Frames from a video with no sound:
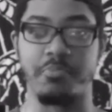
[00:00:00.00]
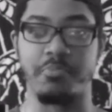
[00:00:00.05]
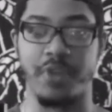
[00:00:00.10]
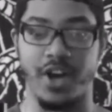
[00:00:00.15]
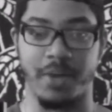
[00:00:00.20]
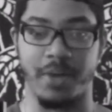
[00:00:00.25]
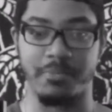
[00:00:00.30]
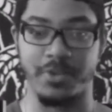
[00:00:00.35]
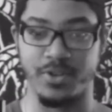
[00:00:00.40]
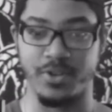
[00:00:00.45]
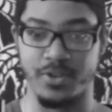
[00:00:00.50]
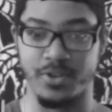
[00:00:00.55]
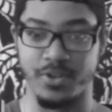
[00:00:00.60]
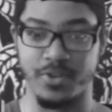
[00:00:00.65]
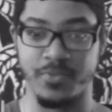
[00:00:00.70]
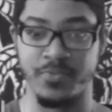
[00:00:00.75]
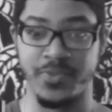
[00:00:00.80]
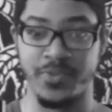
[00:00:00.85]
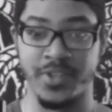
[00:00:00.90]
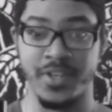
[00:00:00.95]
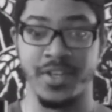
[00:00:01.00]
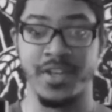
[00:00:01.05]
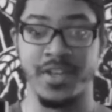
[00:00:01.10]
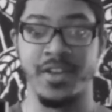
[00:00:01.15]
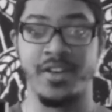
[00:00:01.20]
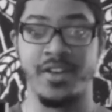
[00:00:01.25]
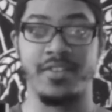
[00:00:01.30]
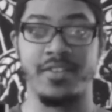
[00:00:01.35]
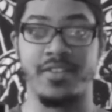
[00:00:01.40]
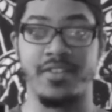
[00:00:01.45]
popular
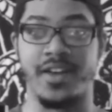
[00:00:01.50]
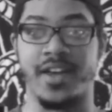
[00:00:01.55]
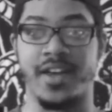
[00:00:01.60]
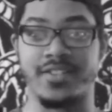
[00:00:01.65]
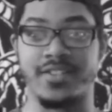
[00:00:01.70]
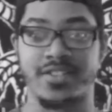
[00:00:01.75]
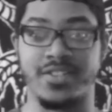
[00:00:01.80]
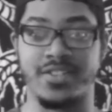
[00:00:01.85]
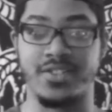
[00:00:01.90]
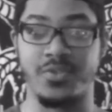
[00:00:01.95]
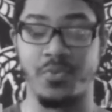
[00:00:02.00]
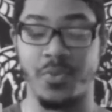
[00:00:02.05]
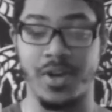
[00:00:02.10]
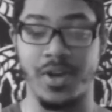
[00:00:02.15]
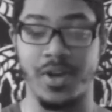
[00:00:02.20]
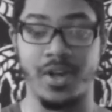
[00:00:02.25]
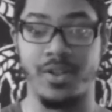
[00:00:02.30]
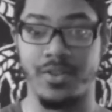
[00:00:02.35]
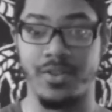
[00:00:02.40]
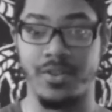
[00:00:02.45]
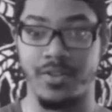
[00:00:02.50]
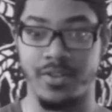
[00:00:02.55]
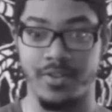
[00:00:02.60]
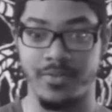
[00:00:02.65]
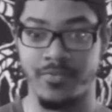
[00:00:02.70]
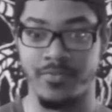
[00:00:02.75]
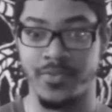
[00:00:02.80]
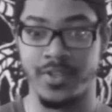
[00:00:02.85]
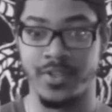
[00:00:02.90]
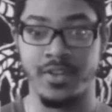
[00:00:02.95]
that, well,
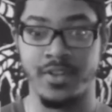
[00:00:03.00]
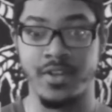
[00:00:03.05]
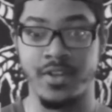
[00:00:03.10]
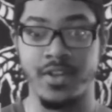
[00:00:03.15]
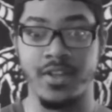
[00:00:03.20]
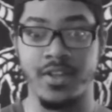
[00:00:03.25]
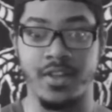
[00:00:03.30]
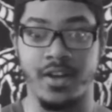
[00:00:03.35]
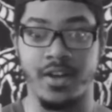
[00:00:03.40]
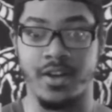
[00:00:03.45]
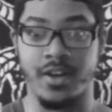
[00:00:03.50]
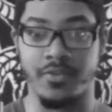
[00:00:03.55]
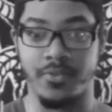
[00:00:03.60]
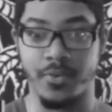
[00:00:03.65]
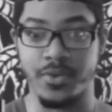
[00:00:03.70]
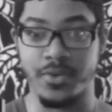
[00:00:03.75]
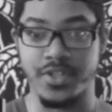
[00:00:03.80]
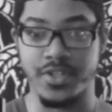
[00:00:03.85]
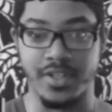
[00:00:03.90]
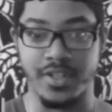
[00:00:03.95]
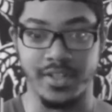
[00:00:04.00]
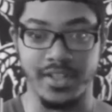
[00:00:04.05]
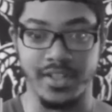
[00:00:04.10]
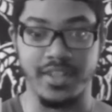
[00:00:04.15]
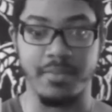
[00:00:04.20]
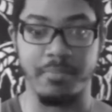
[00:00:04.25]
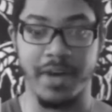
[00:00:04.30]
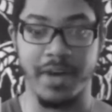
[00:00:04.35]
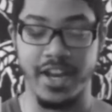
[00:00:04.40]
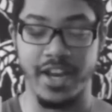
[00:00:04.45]
Unfortunately,
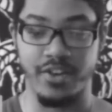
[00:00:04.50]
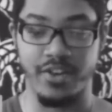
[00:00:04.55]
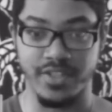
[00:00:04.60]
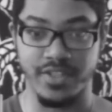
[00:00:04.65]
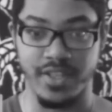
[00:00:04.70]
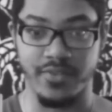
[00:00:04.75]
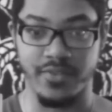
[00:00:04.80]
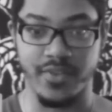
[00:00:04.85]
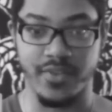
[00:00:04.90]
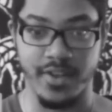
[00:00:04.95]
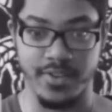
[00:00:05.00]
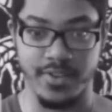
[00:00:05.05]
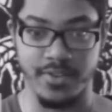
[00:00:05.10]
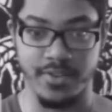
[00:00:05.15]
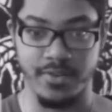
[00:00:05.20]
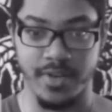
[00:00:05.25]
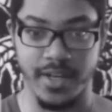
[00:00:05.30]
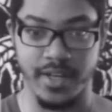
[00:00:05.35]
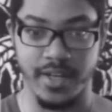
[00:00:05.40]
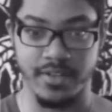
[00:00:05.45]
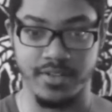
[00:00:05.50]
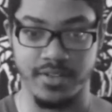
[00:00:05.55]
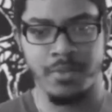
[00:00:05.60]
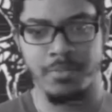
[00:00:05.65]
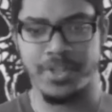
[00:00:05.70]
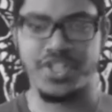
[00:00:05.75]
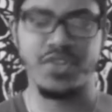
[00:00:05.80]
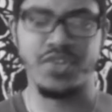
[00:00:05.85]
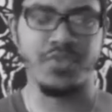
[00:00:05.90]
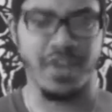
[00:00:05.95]
the pirates have gotten their hands.
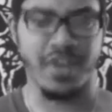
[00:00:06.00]
But you